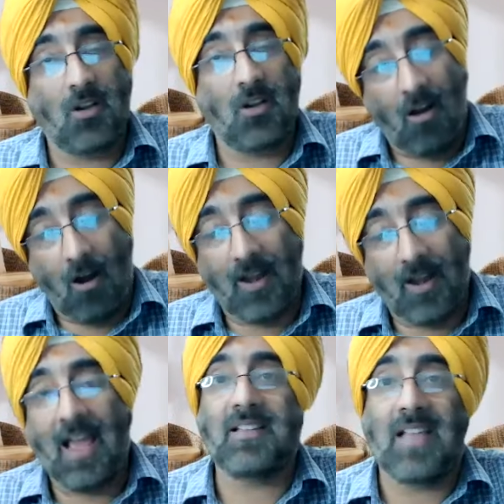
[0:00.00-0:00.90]
On an
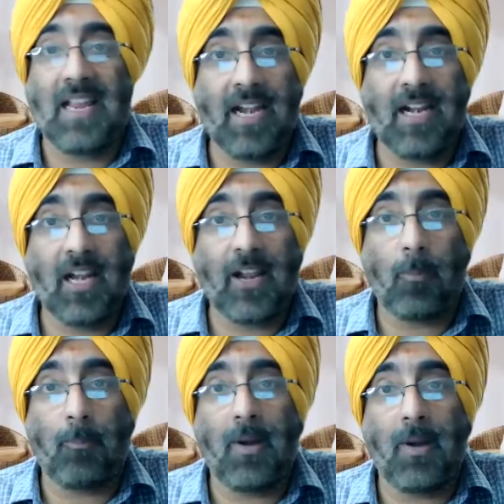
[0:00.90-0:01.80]
average, any rental
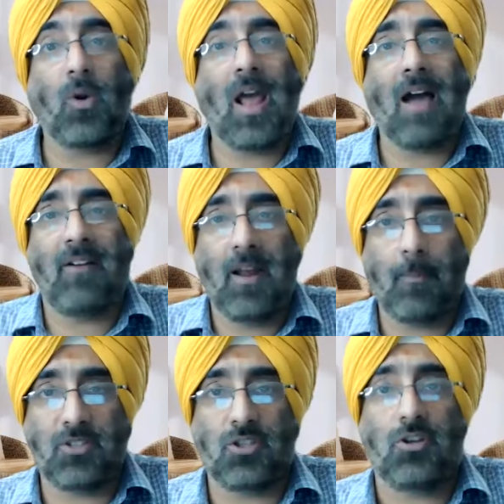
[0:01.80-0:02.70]
equipment would have a
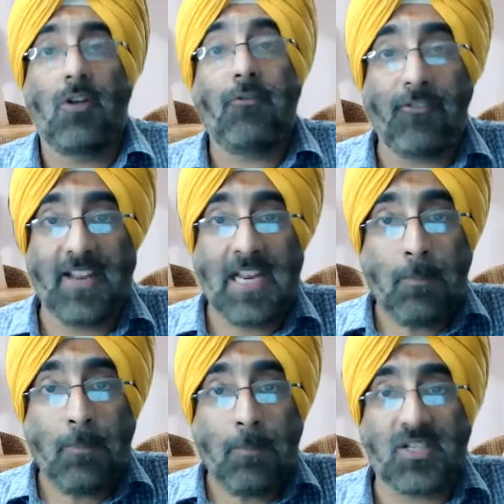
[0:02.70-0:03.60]
depreciation of
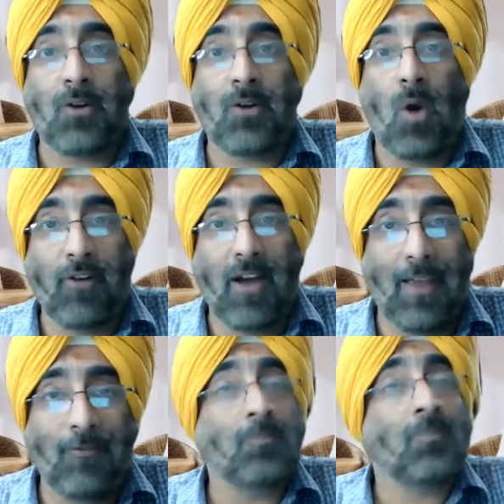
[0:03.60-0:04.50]
15%,
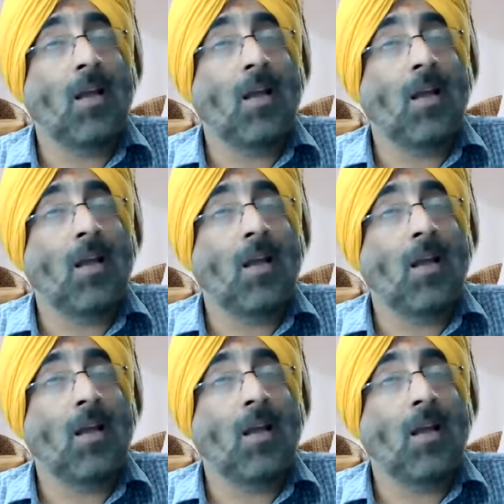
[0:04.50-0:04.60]
15,